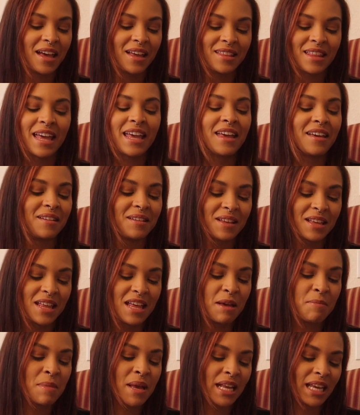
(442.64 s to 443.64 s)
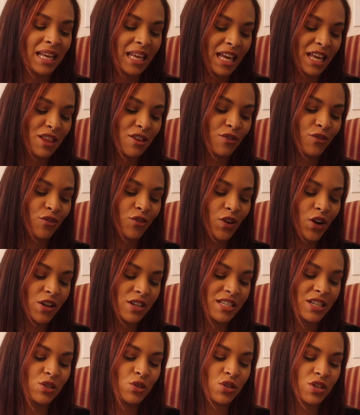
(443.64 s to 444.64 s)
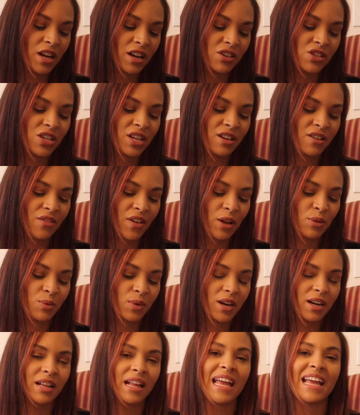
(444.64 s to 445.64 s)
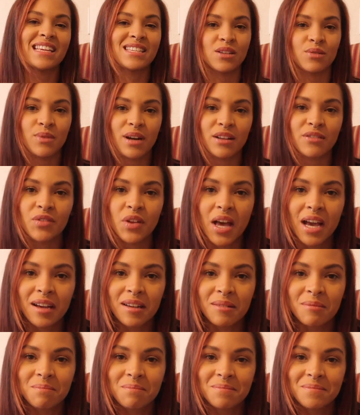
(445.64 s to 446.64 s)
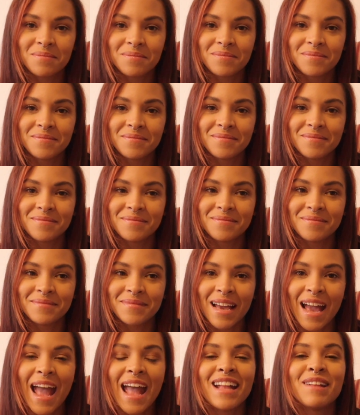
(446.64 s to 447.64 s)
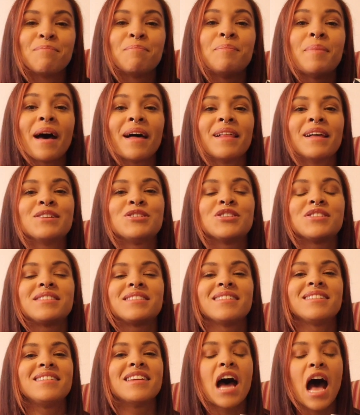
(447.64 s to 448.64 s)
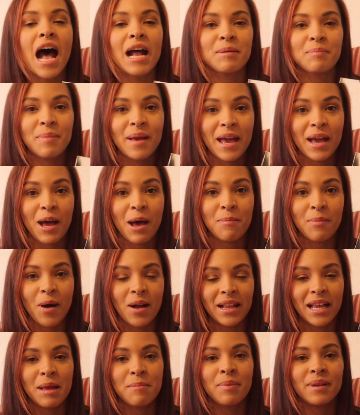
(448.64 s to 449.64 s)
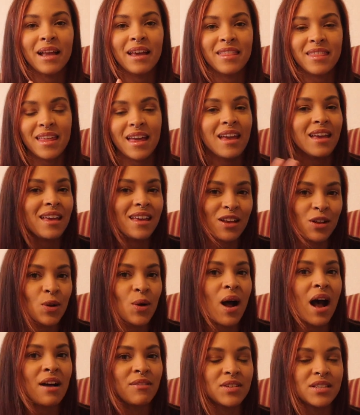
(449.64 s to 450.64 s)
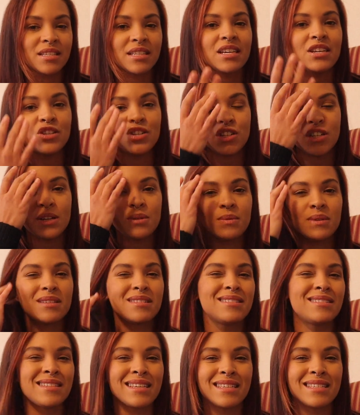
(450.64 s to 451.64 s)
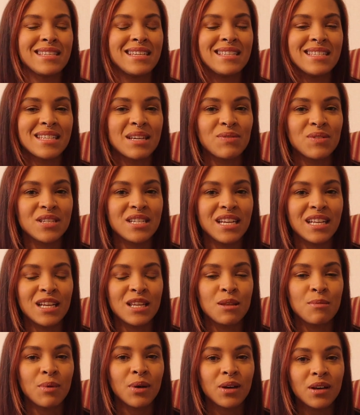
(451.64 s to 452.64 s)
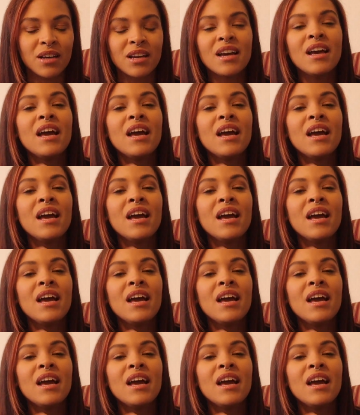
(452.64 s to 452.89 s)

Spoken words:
Like immediately, the first introduction of Edward is a red flag. And Bella just did not pick up on it. But I think, you know, obviously she was 16, 17 in the book.